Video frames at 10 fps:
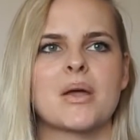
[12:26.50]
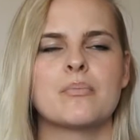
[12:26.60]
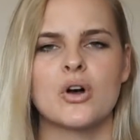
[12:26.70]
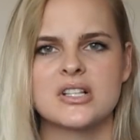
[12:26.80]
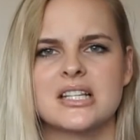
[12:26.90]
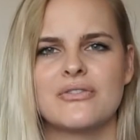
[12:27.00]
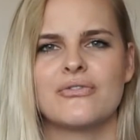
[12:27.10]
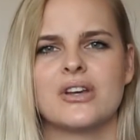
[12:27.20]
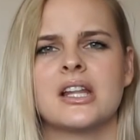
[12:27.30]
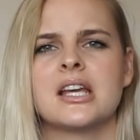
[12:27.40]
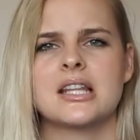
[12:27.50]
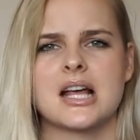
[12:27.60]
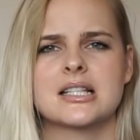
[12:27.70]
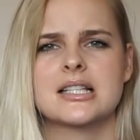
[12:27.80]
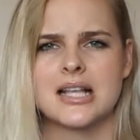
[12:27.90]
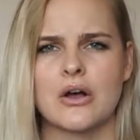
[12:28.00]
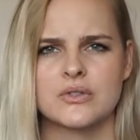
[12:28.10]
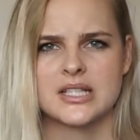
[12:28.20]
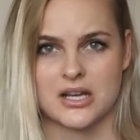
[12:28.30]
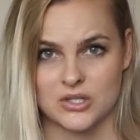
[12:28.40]
positive feeling and that
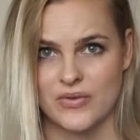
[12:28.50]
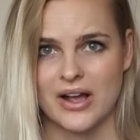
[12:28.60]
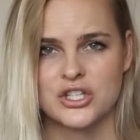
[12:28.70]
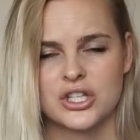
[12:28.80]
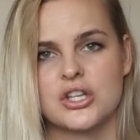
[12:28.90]
self-satisfaction